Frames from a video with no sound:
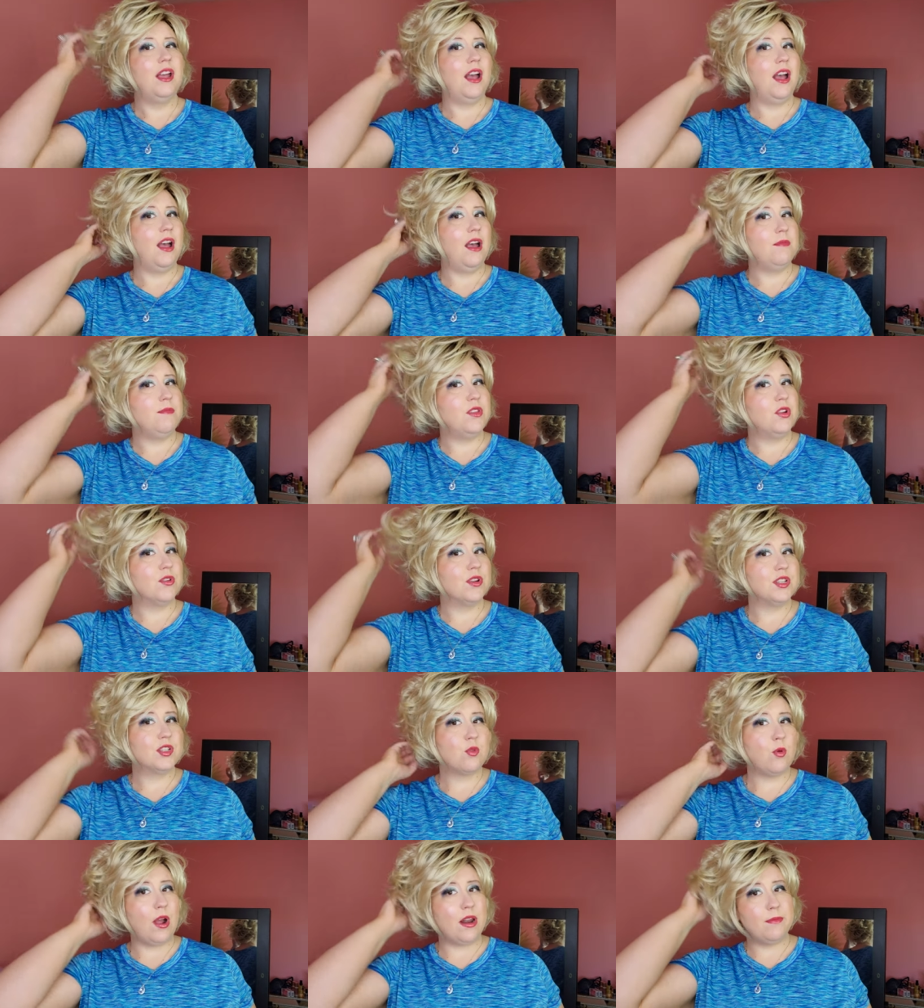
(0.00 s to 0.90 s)
Um, there
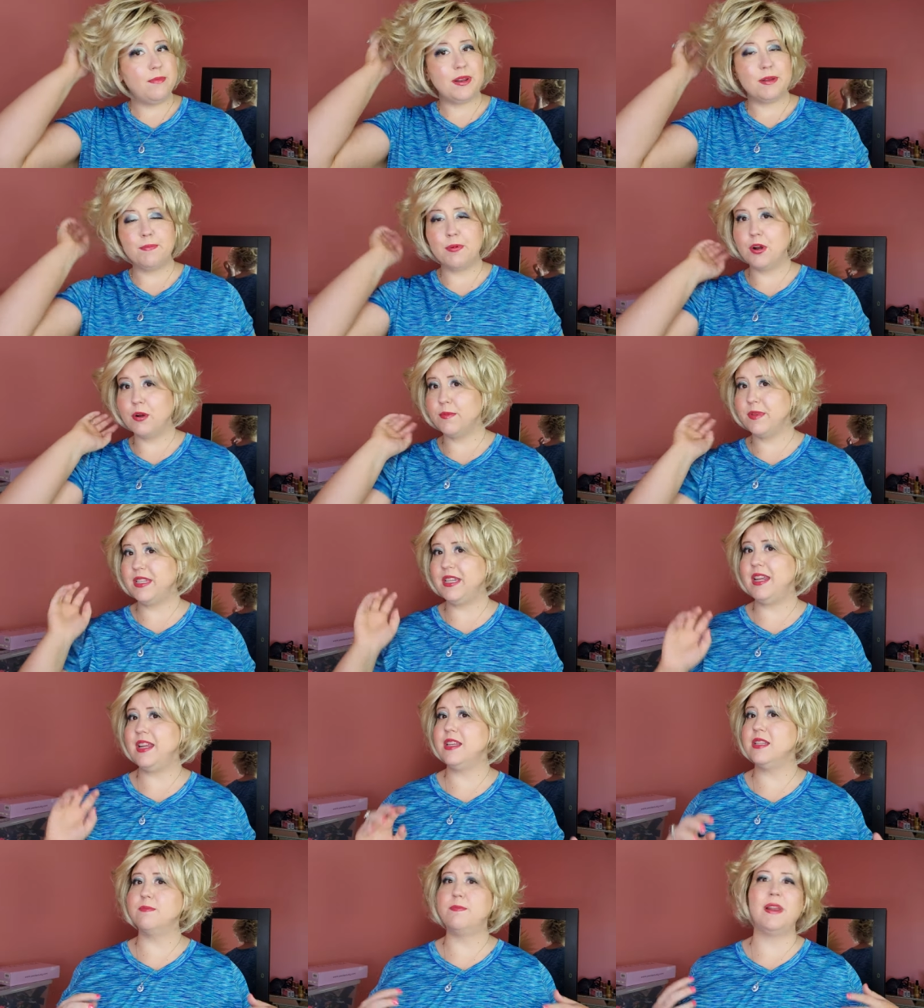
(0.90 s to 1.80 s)
is quite a bit of
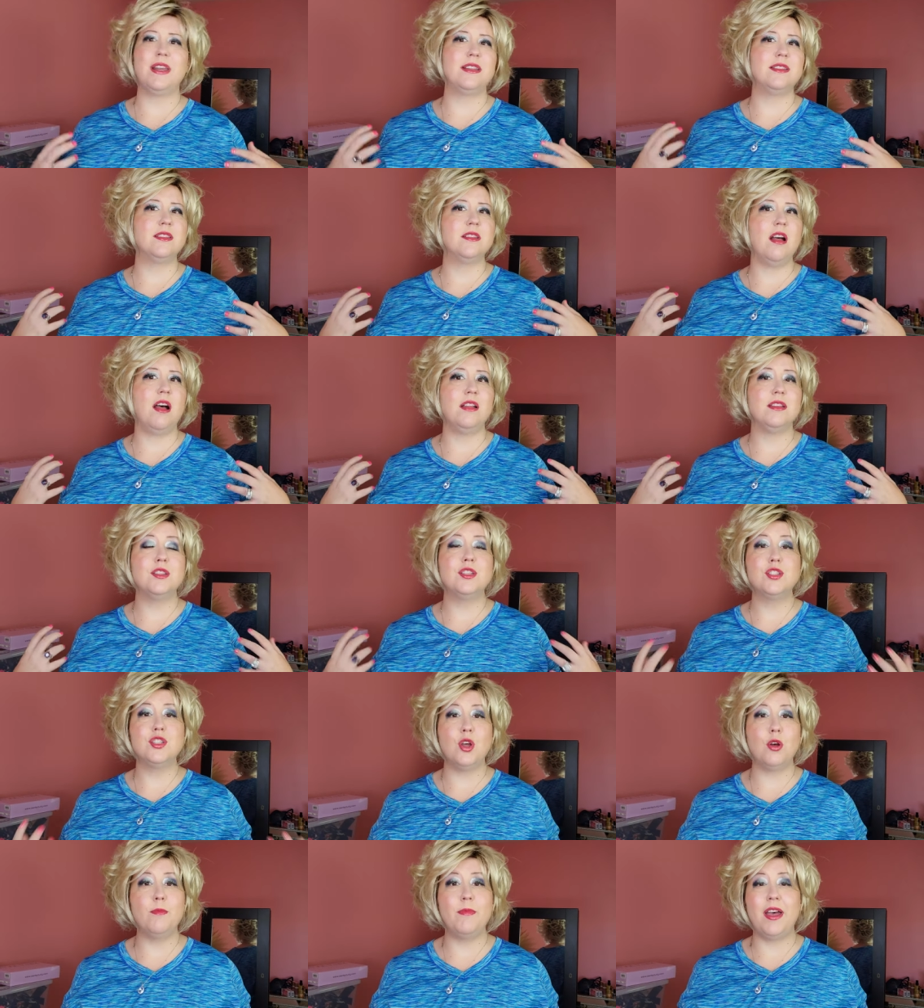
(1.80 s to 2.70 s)
permatease, but it's not
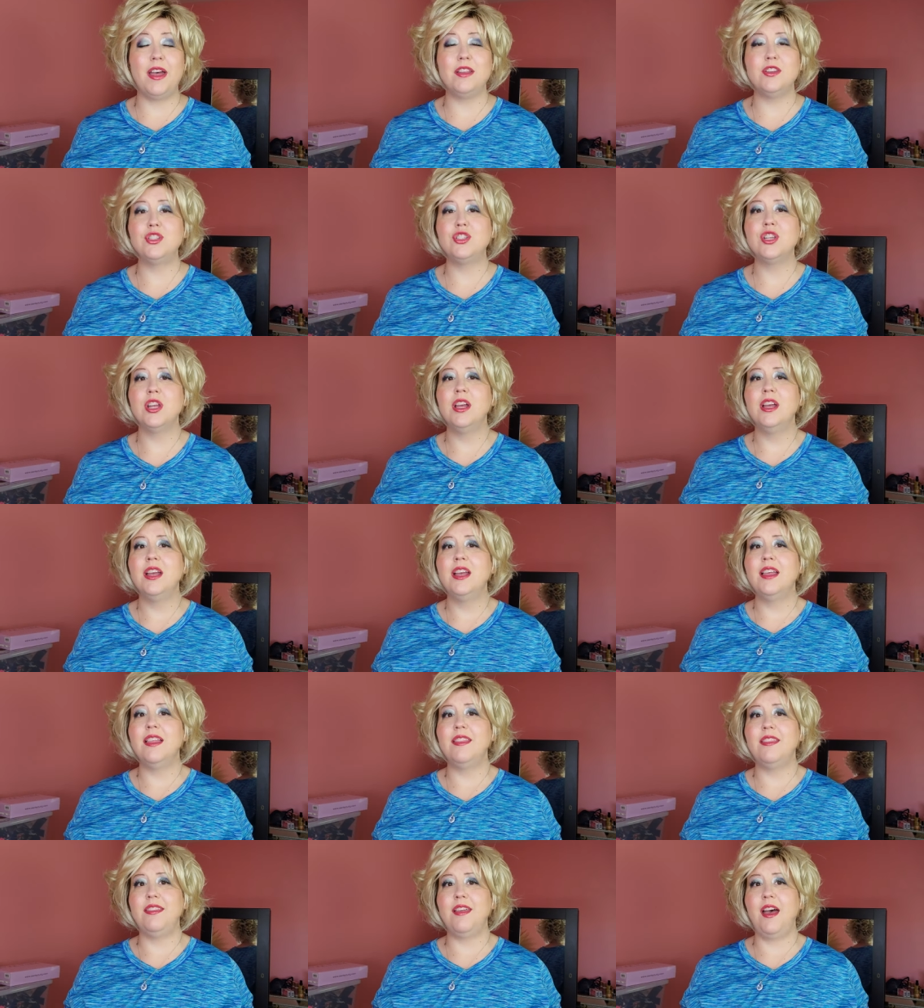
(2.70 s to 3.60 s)
so much
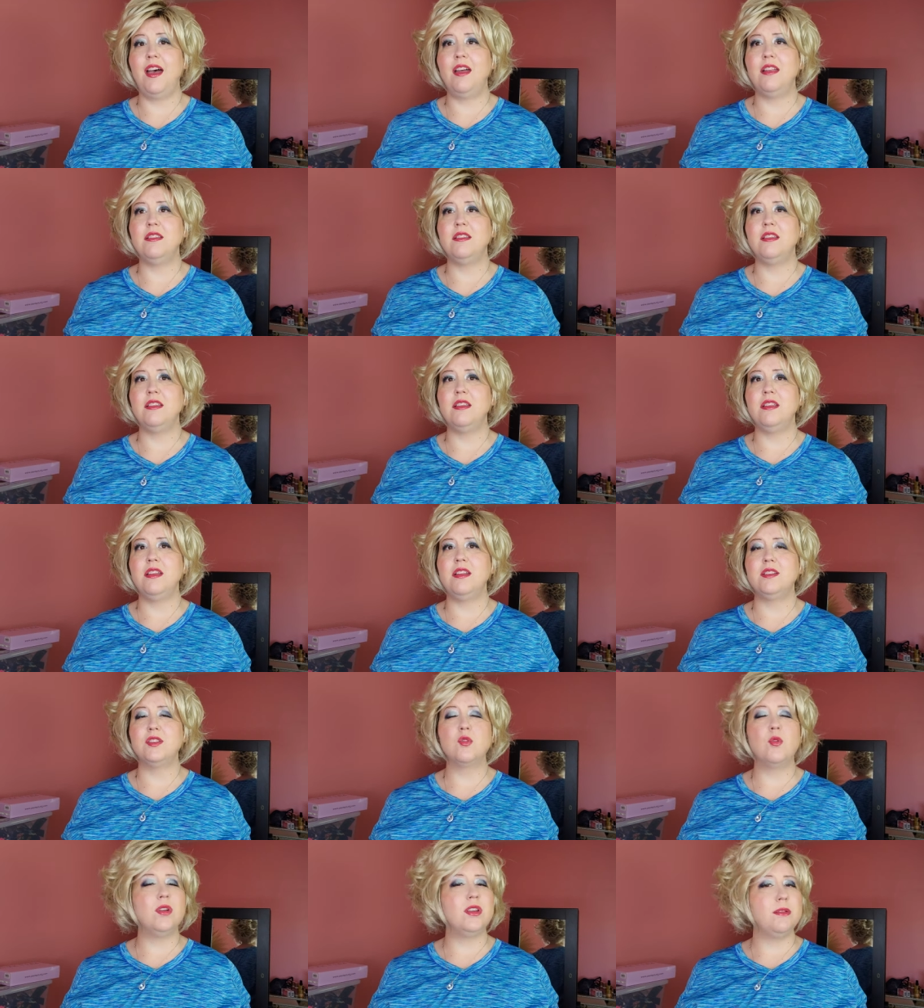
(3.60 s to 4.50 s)
that
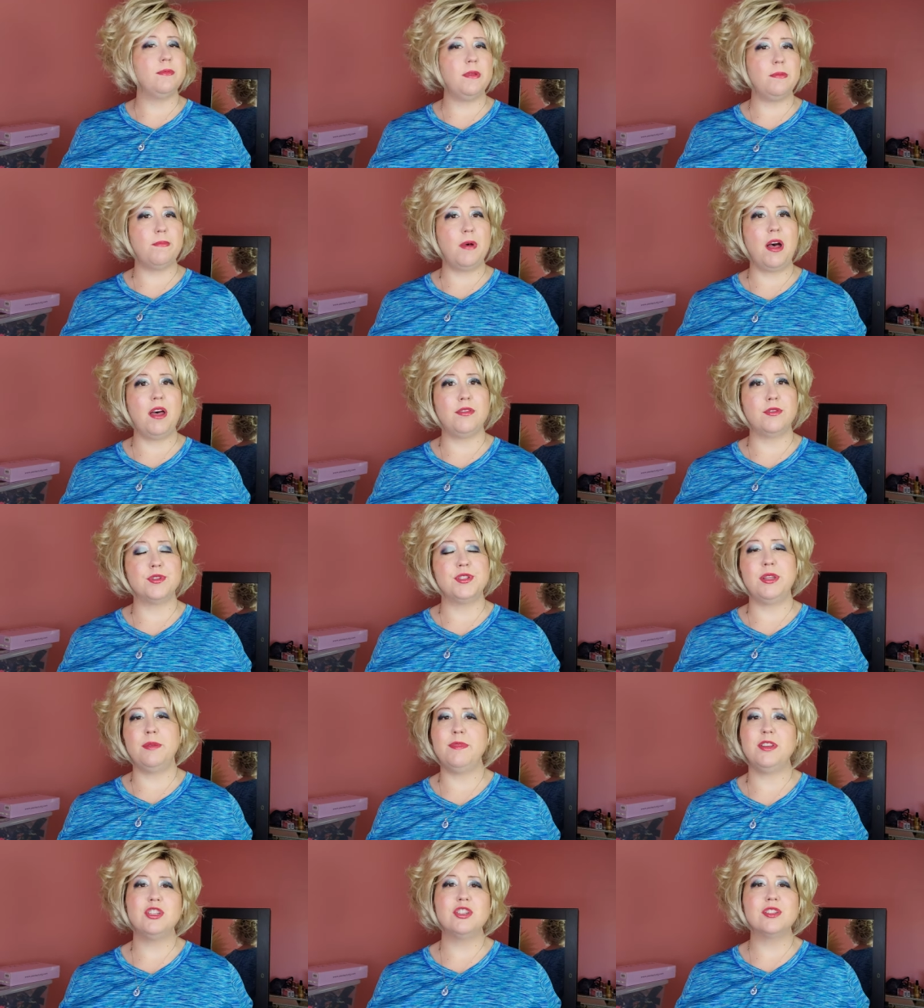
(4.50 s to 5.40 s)
it's going to be
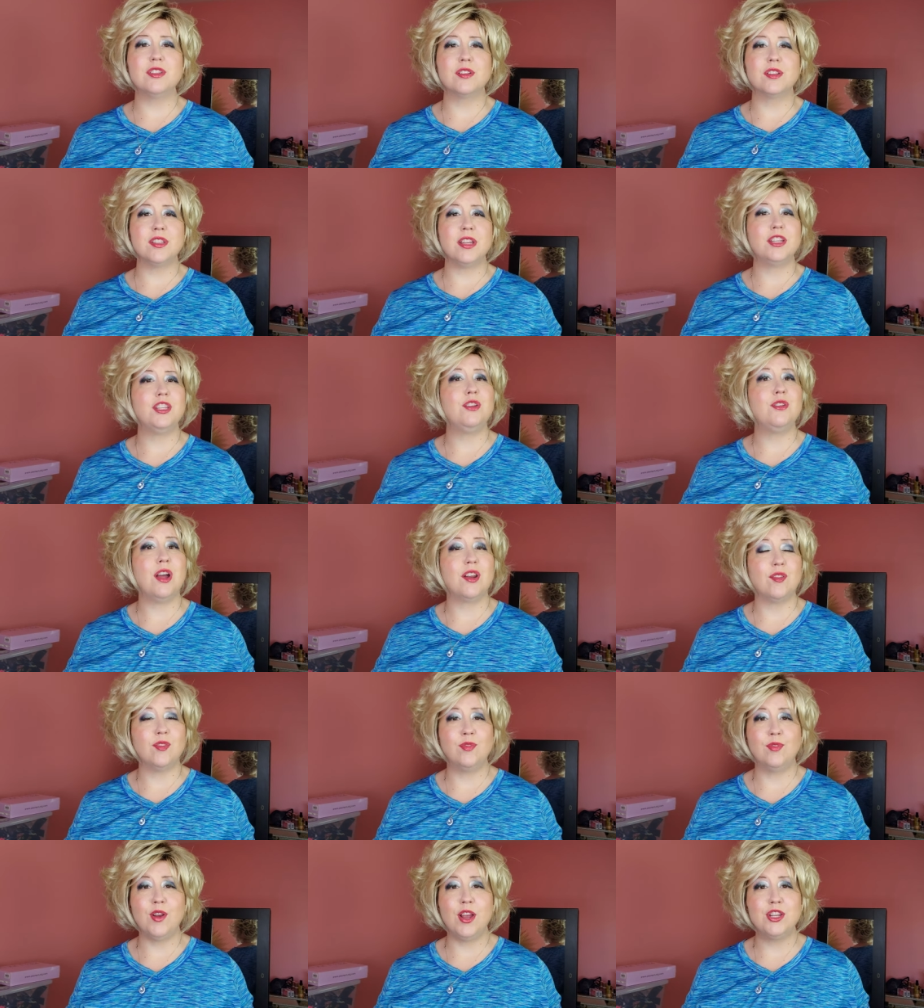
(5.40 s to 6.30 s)
bothersome. It just looks like you got a
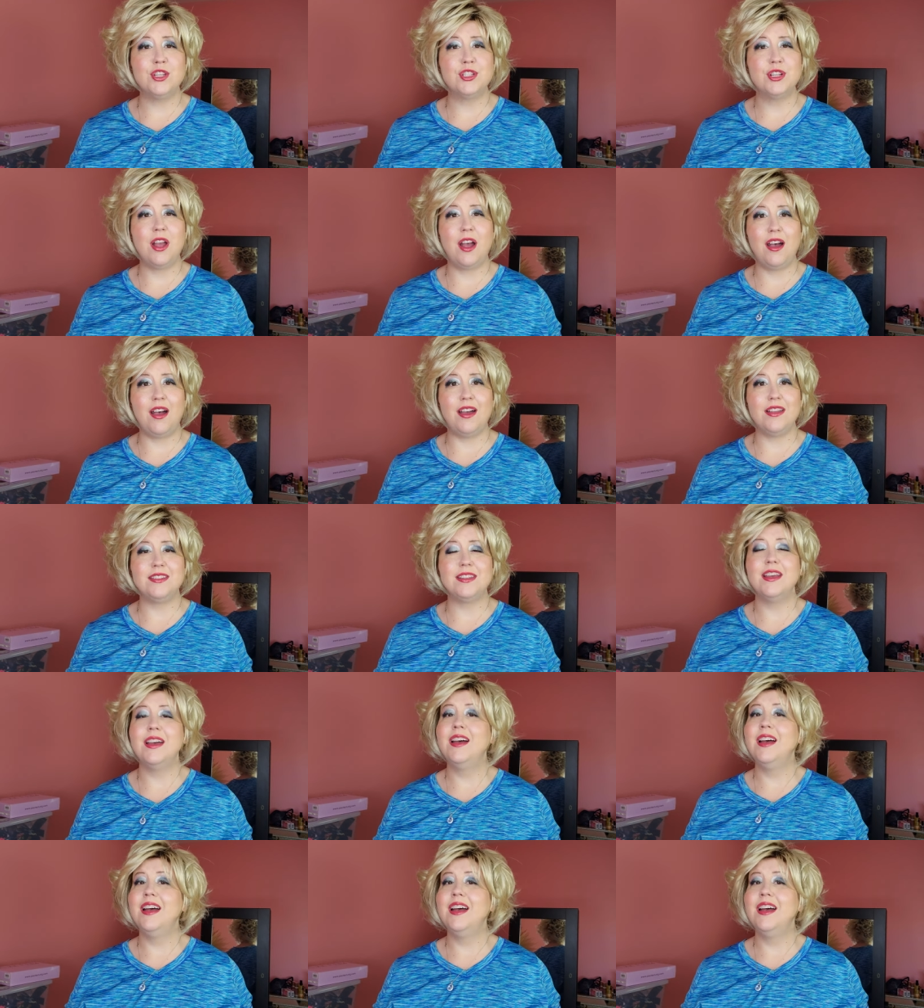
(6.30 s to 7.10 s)
fresh cut